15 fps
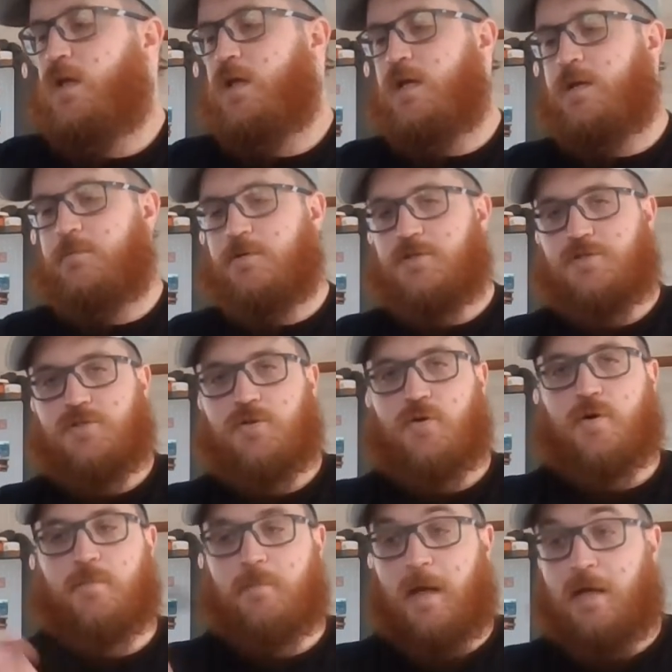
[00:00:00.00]
And I'm going to
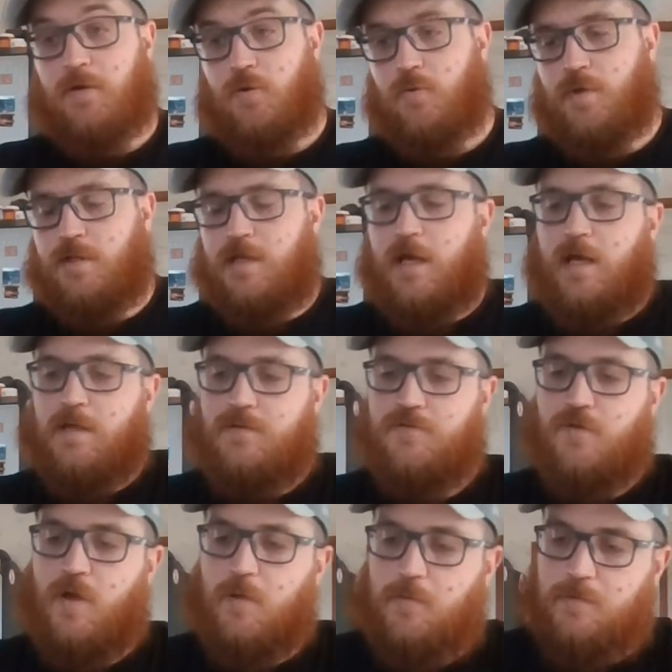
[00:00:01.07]
start by doing that.
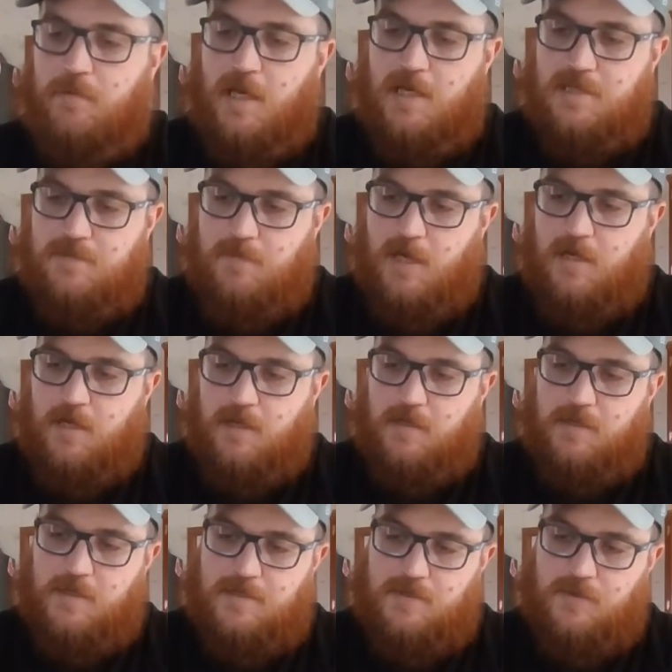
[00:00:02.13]
So I would pass my
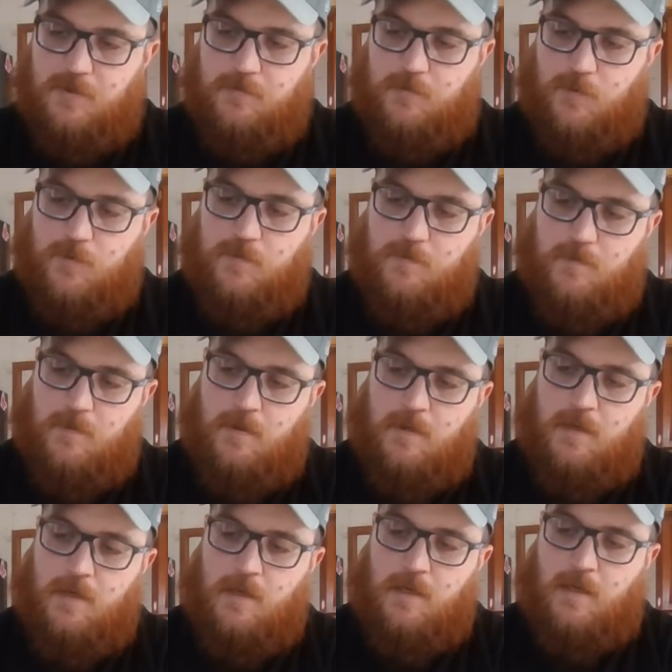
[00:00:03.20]
inoculation loop through
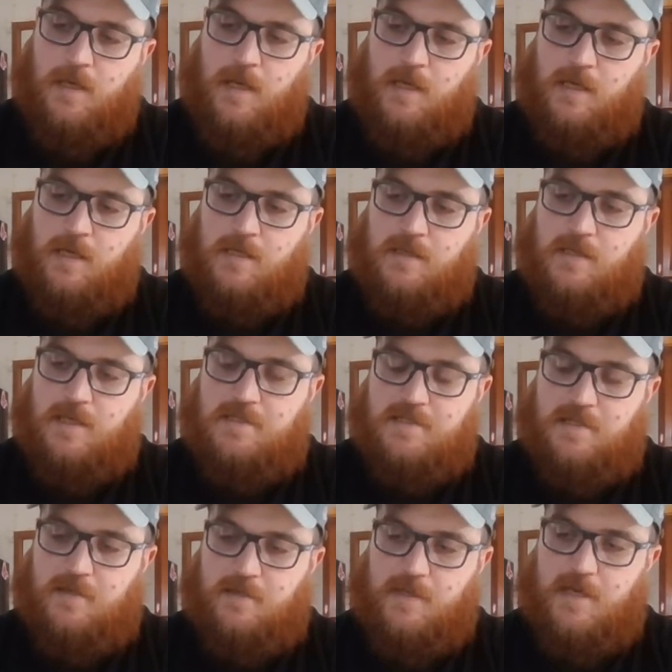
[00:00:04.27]
and get that
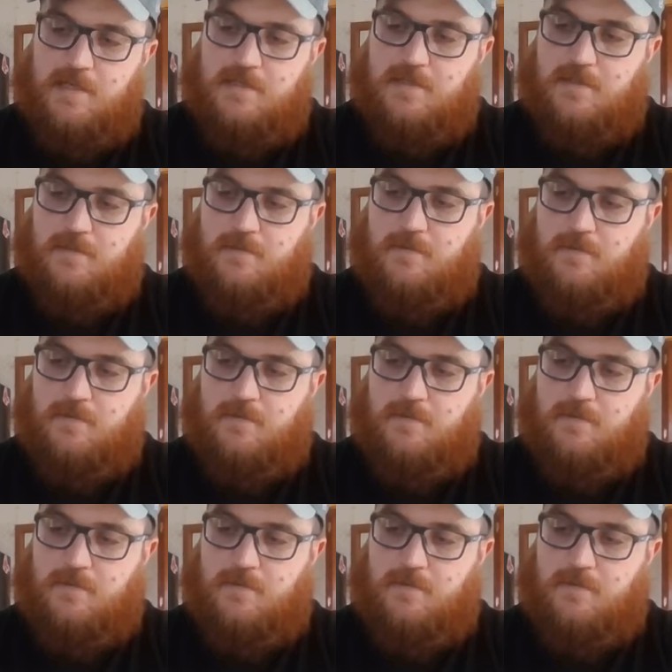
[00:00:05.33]
sterilized.